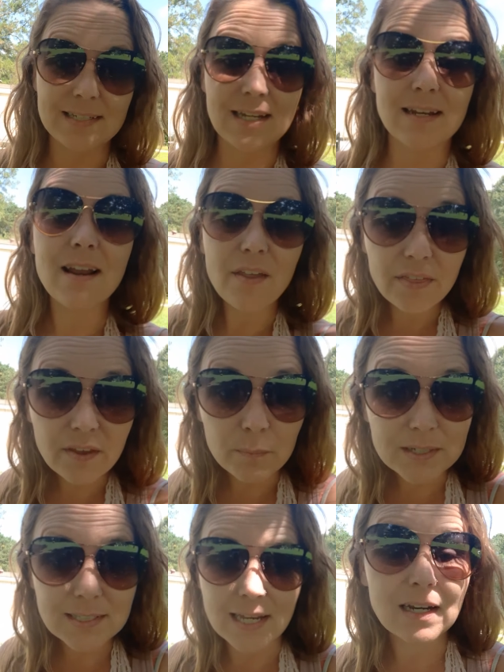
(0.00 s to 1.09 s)
I did nothing
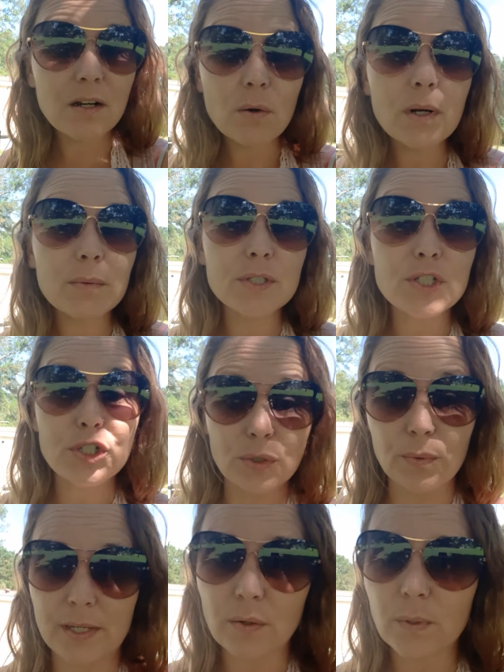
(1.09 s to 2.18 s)
because I didn't know what I was
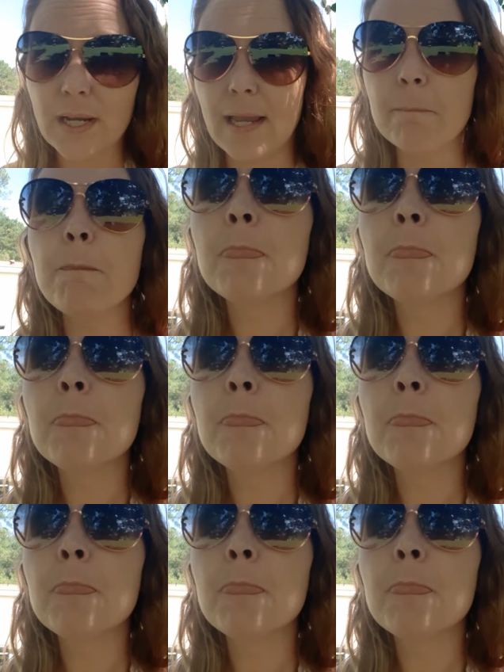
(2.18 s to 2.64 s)
doing, okay?